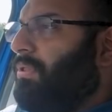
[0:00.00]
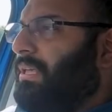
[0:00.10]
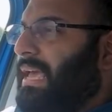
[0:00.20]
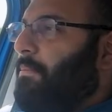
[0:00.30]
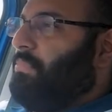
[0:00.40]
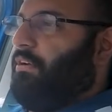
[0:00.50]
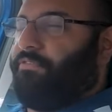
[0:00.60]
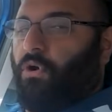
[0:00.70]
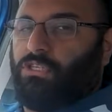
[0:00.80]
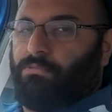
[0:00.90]
what the AMT
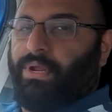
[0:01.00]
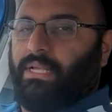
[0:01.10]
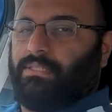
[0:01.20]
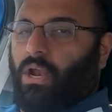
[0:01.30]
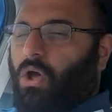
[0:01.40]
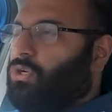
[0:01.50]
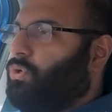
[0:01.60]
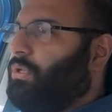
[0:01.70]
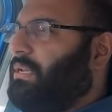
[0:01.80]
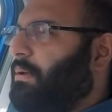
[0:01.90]
of course brings along
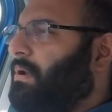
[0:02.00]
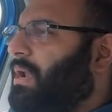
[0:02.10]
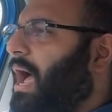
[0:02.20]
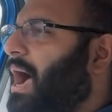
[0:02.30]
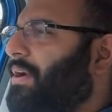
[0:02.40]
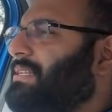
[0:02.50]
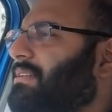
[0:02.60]
to the table are its